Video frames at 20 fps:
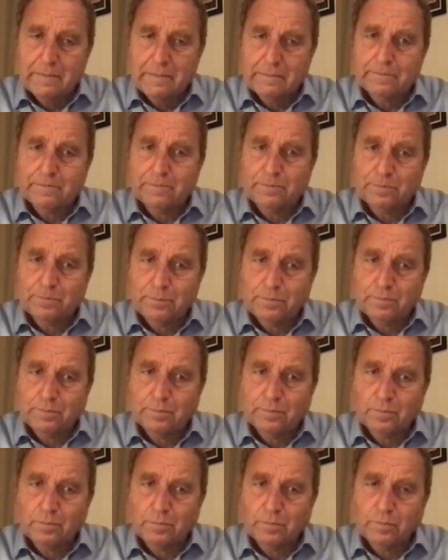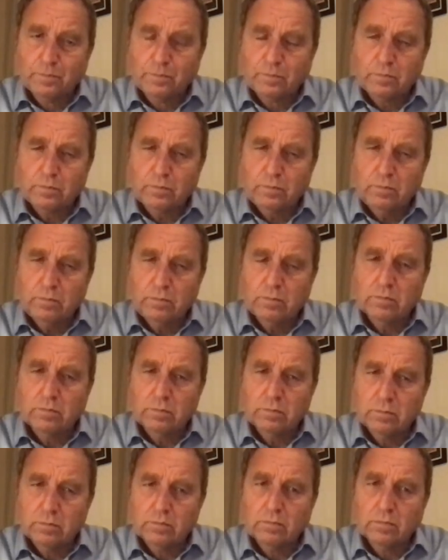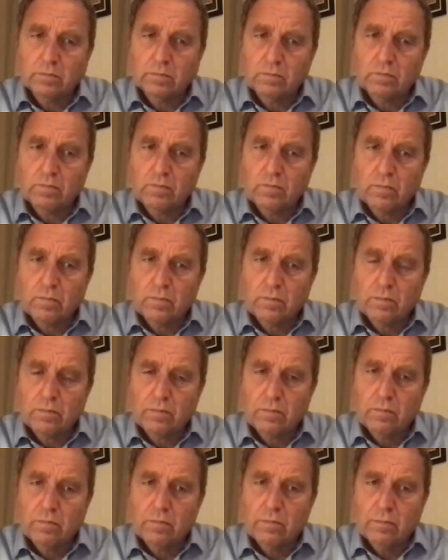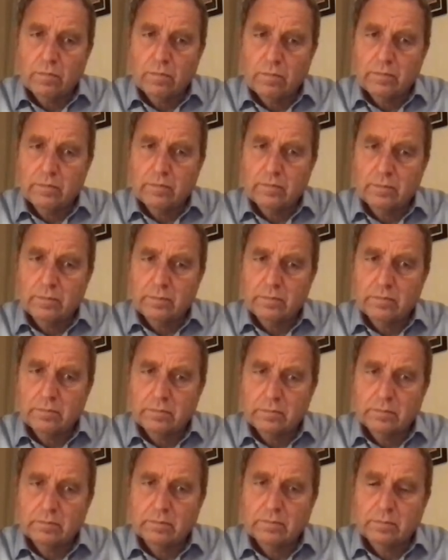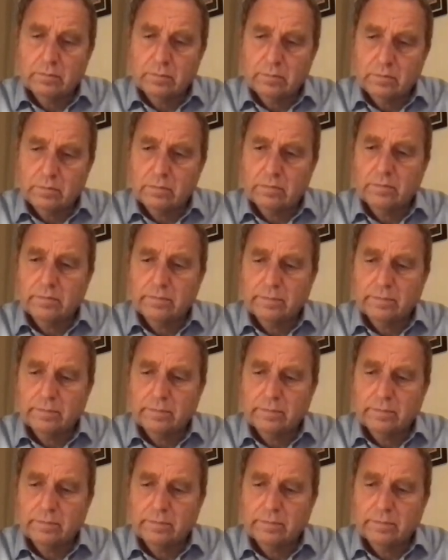This person isn't speaking.